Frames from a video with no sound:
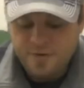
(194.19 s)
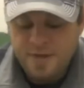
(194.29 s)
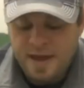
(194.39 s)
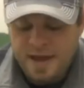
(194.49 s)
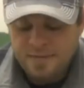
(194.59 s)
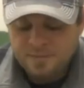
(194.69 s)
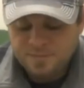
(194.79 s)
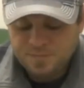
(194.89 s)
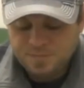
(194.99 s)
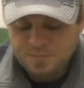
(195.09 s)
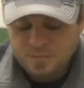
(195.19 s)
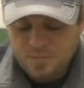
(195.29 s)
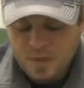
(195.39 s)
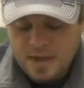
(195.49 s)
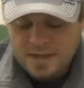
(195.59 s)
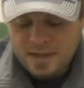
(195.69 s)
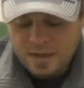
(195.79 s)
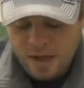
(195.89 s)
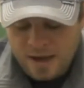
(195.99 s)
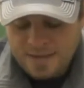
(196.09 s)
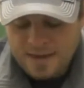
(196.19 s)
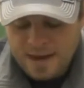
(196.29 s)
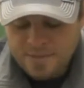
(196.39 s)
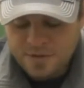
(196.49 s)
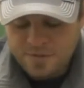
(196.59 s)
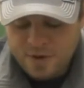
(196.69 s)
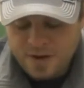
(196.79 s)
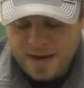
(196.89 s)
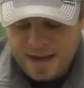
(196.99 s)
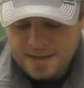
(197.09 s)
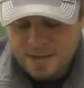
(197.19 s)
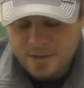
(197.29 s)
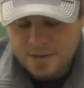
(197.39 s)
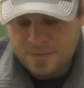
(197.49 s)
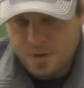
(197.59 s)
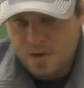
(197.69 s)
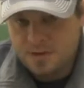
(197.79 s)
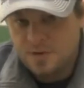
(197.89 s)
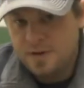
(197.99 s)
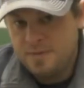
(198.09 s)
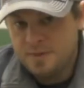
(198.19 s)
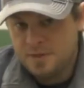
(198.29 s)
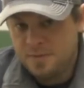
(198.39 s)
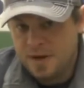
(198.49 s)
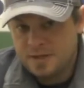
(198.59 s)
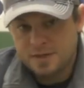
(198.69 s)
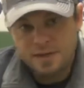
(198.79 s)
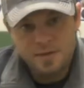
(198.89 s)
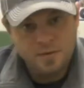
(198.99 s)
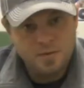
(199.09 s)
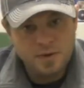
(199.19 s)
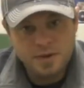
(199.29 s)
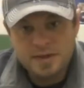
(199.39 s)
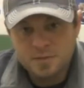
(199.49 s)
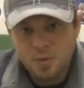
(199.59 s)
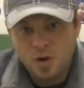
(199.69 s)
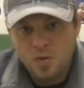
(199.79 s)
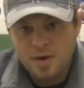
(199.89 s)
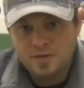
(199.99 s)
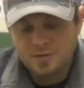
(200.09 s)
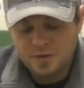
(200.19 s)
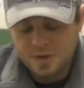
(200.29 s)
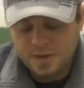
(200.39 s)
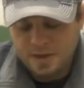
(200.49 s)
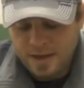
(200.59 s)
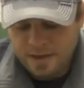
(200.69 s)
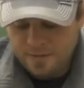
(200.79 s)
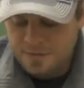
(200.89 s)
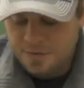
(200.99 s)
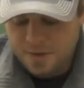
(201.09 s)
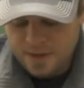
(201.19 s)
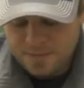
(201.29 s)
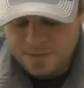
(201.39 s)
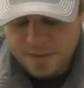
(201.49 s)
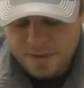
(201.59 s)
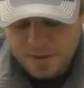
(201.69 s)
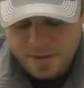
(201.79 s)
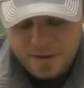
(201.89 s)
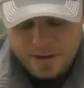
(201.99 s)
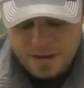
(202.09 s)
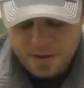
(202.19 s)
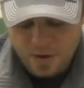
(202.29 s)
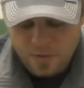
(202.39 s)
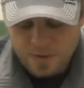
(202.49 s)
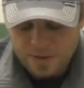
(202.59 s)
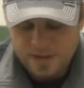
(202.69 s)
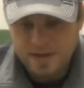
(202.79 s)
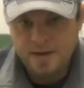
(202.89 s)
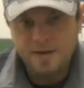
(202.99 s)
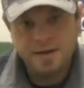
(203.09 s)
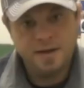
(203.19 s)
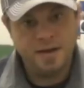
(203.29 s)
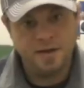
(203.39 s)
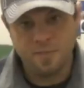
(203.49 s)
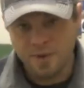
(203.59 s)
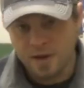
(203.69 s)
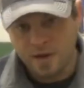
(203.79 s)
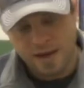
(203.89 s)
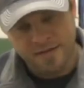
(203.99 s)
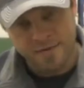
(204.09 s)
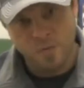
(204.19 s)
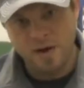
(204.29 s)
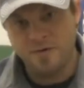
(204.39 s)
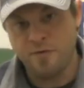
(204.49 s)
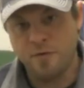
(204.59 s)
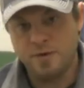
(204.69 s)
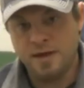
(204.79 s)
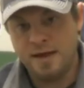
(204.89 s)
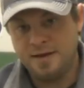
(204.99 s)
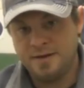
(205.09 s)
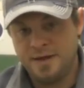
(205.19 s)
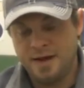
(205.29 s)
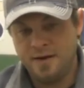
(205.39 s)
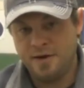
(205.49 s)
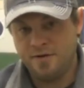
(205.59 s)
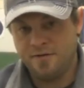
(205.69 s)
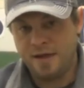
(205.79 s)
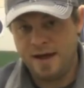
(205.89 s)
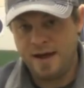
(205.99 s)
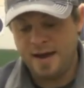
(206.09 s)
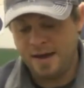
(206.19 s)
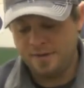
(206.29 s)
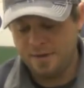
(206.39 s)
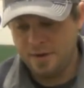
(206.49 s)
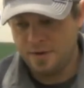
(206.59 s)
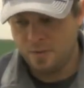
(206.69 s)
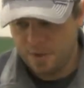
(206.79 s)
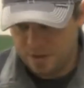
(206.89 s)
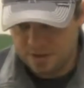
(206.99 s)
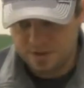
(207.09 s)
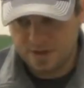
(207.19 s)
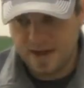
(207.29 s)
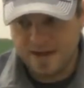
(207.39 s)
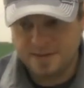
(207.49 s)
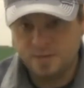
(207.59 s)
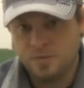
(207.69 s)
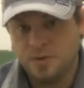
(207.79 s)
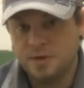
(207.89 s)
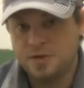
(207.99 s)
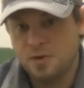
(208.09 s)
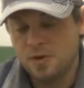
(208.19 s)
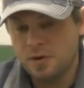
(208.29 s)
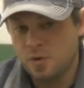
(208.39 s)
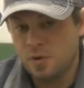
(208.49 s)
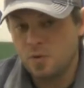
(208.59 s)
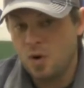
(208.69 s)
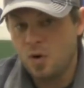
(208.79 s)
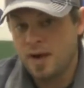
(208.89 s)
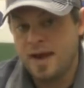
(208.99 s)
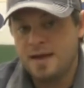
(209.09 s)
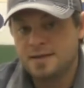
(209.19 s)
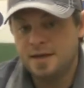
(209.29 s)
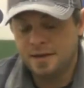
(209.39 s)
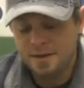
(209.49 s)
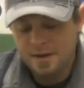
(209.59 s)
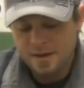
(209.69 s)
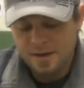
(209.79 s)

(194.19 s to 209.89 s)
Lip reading: for that is in a lot of times if you're casting on small streams, especially the really small West Virginia native streams, you don't really need a big heavy weight forward line to carry your fly out when you're just casting really short and doing roll casting.